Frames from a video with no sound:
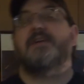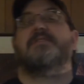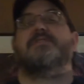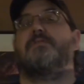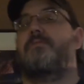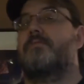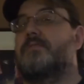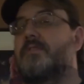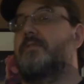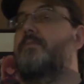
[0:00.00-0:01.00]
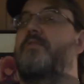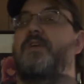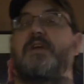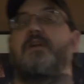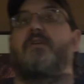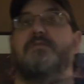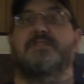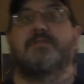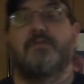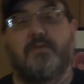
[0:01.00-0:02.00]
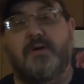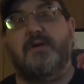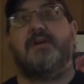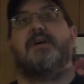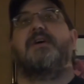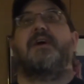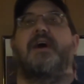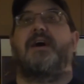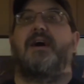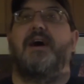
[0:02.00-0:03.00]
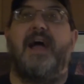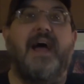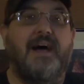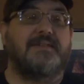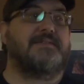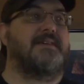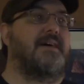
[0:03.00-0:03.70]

to the movie, and also adds